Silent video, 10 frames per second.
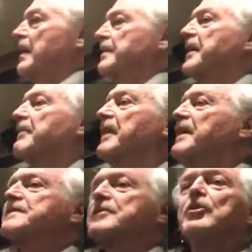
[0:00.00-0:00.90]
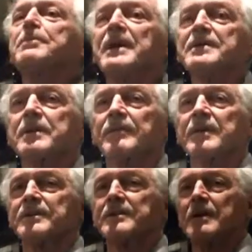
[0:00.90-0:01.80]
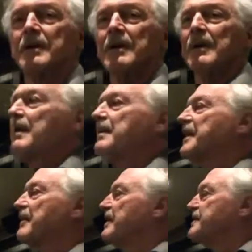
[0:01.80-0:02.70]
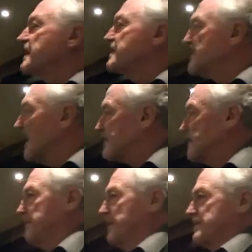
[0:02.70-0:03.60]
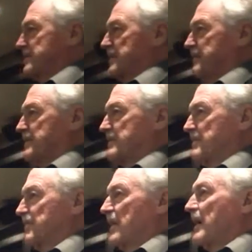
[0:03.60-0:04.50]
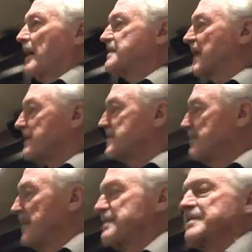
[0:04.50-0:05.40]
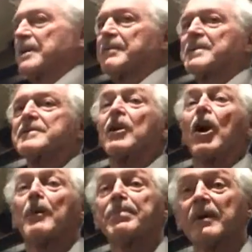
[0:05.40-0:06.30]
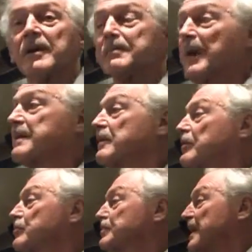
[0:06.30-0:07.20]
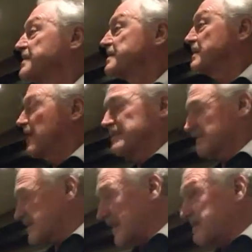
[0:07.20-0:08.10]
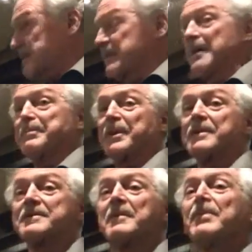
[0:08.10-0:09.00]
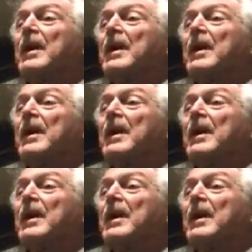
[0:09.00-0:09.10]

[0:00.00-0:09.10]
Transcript: there is no bus service. There is a taxi bus service. A taxi bus service operated by the local bus taxi companies